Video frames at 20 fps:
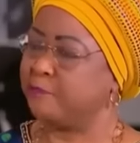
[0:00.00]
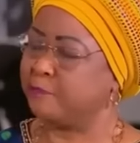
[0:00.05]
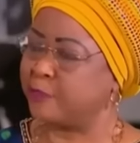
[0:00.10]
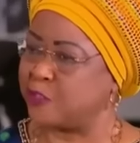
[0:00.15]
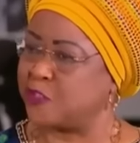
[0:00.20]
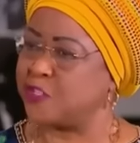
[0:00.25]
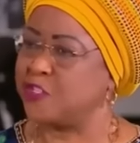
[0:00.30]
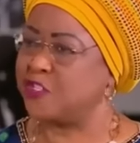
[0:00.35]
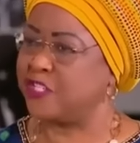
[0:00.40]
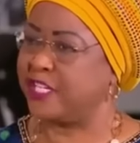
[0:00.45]

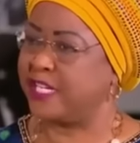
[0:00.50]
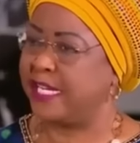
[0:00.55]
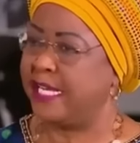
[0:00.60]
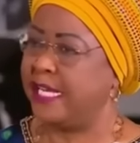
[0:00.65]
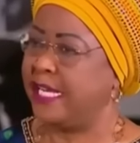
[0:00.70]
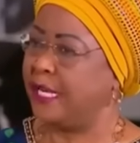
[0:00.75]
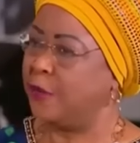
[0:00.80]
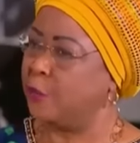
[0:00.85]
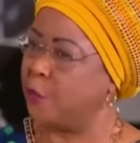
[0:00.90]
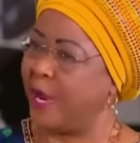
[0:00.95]
position
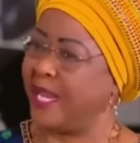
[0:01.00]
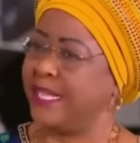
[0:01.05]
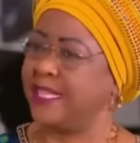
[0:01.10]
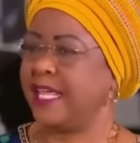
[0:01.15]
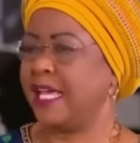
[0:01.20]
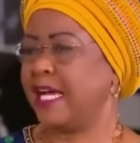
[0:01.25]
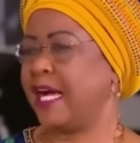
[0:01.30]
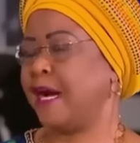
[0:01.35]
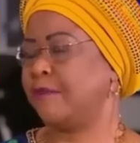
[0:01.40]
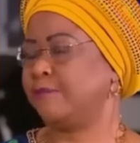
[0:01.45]
when
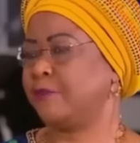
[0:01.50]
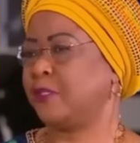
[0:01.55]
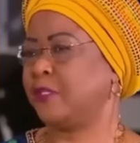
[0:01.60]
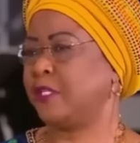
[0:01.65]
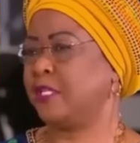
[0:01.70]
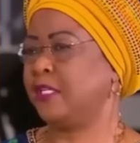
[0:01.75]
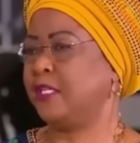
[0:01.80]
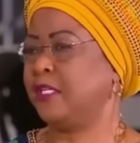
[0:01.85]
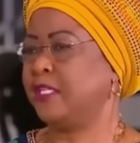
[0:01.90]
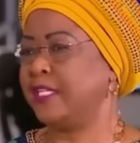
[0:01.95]
they come to
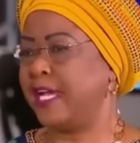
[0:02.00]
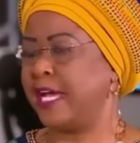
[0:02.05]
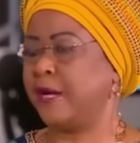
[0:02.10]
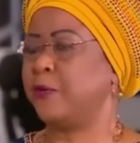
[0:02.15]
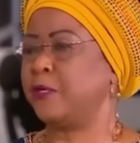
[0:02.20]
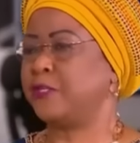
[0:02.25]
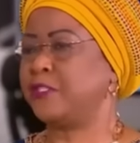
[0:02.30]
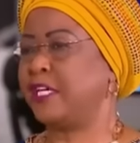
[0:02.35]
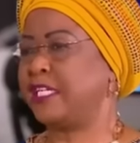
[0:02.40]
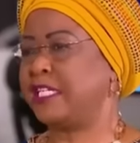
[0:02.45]
the
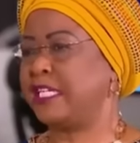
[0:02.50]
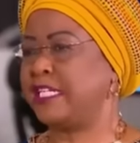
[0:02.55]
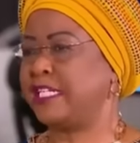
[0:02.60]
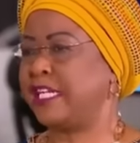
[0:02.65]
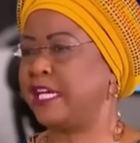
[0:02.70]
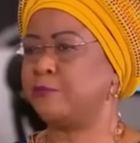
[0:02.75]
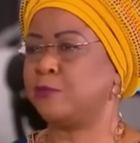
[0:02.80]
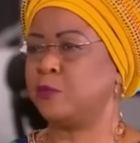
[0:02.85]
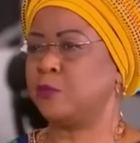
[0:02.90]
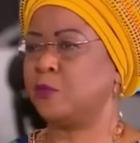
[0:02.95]
negotiating
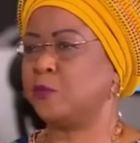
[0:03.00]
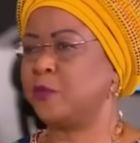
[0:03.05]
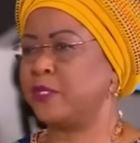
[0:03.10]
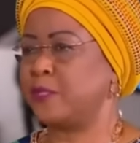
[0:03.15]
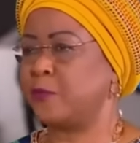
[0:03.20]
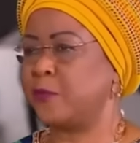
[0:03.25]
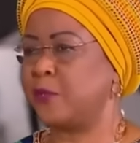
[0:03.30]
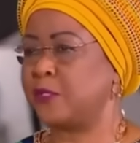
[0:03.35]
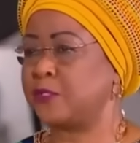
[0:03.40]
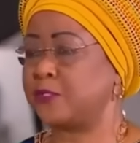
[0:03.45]
table with
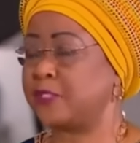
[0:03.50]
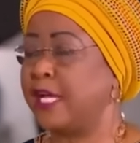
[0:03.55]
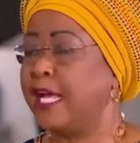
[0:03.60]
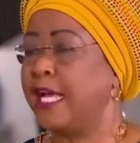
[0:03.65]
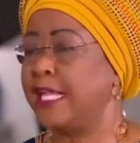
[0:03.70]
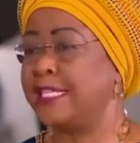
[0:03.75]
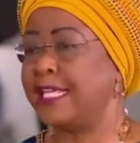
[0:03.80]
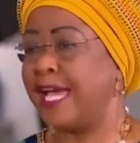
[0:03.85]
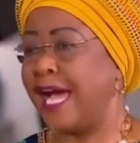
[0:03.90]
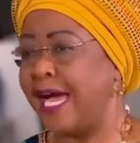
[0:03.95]
the world?
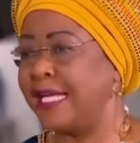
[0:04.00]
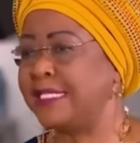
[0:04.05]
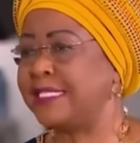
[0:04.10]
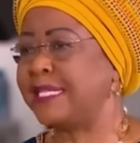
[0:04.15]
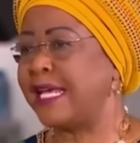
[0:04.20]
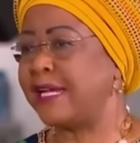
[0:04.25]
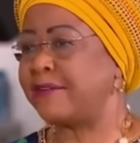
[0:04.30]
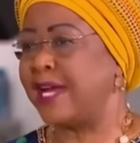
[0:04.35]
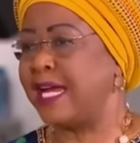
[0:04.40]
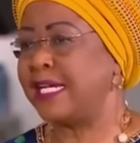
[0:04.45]
The
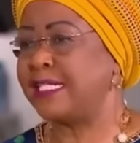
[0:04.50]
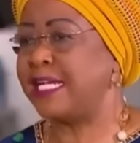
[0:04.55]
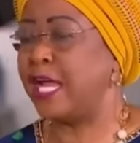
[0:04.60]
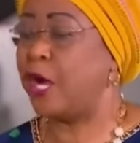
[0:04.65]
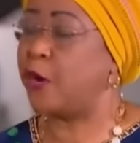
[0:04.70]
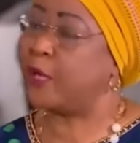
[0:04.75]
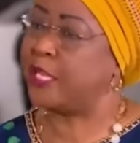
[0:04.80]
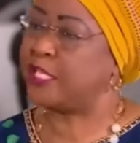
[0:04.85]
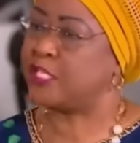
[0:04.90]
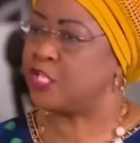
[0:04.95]
answer right
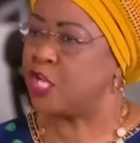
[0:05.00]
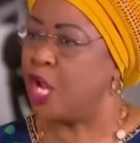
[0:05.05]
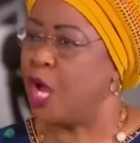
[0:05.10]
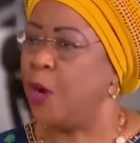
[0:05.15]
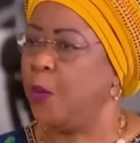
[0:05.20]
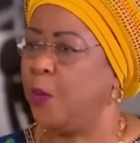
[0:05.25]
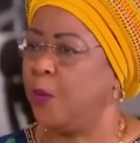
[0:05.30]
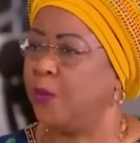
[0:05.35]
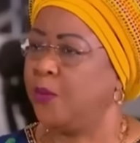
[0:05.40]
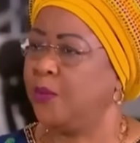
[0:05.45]
now is
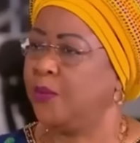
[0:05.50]
no.